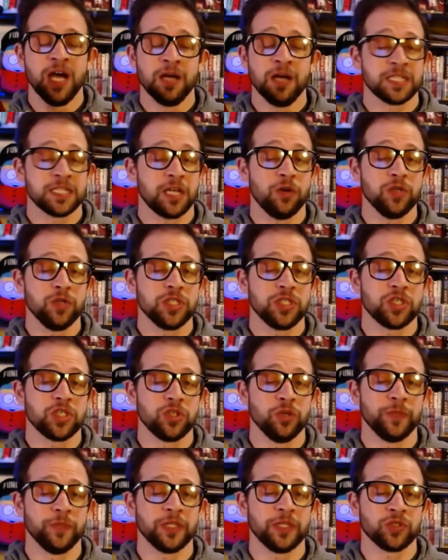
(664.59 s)
because I always
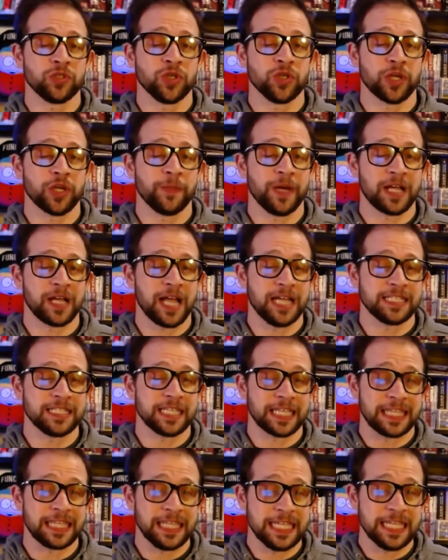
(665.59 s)
assume that they're talking about guys
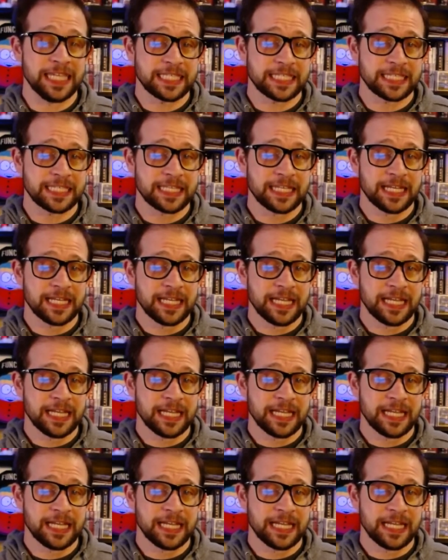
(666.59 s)
like this